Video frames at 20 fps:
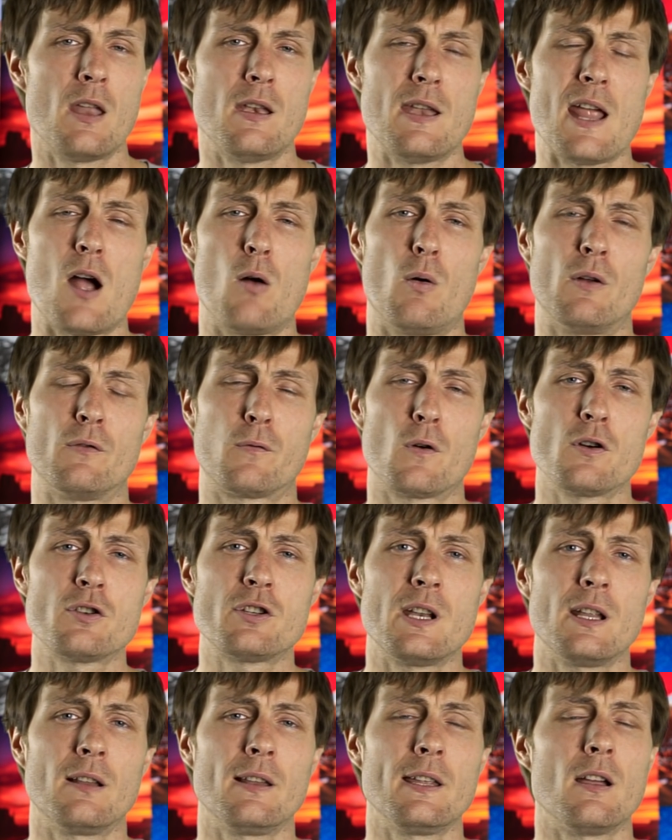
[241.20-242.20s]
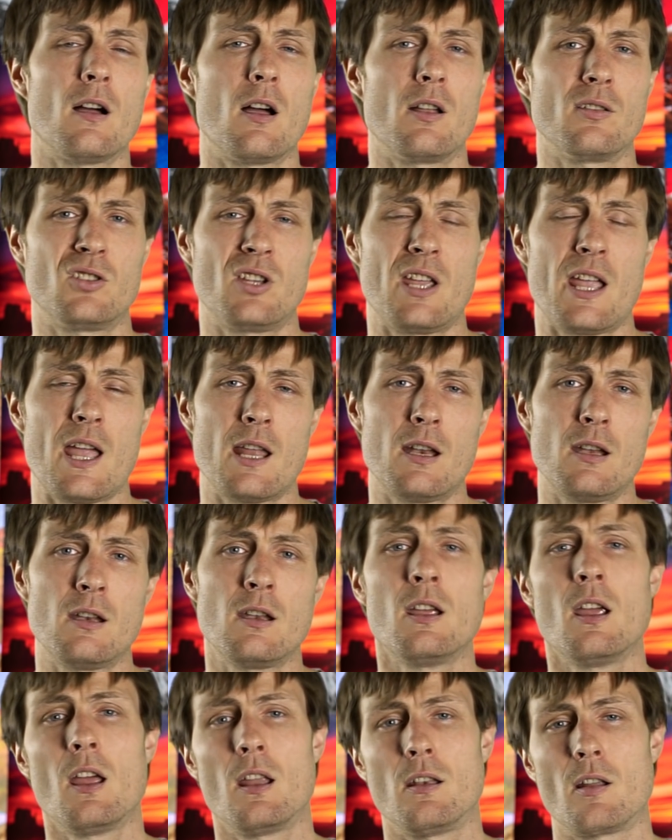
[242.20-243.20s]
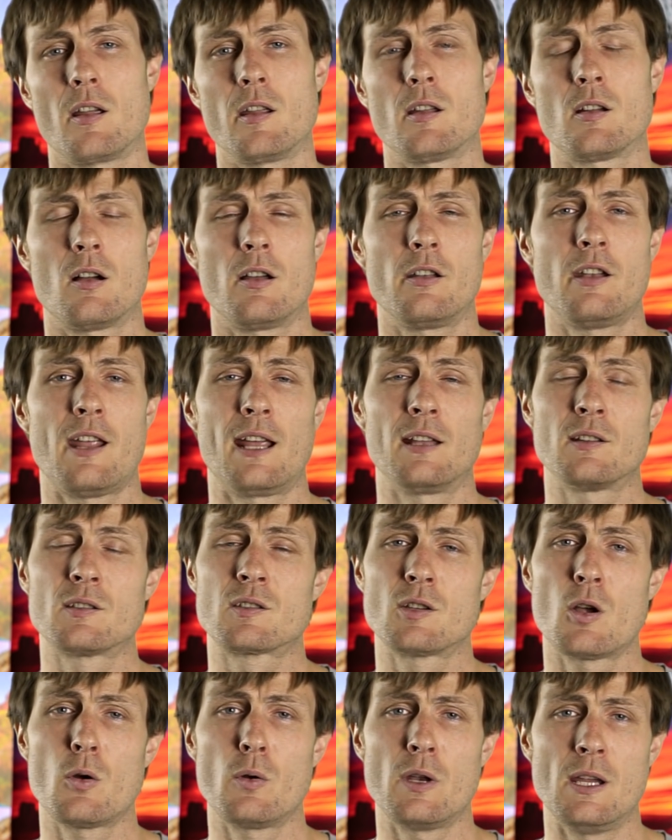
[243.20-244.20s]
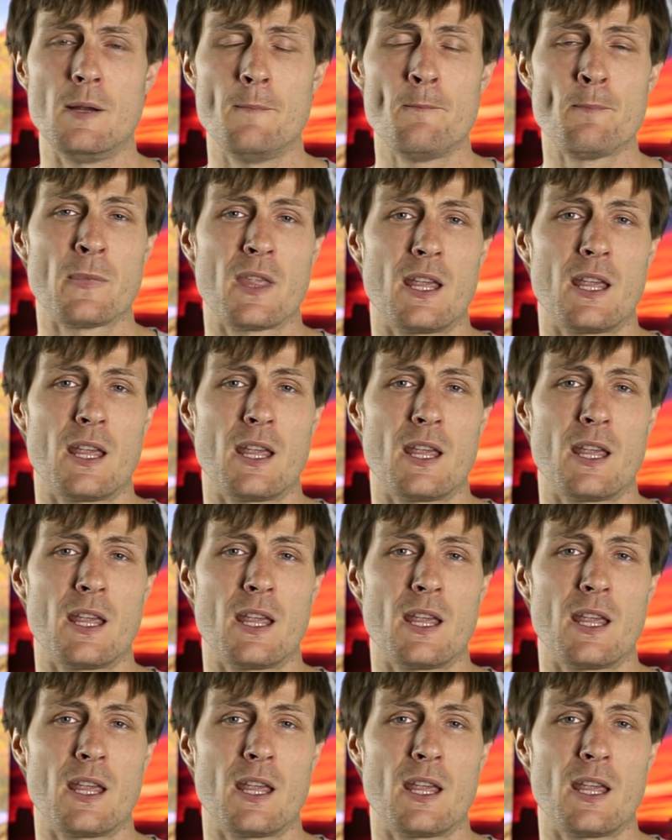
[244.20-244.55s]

Now, unfortunately, on Canon, Nikon, and Sony,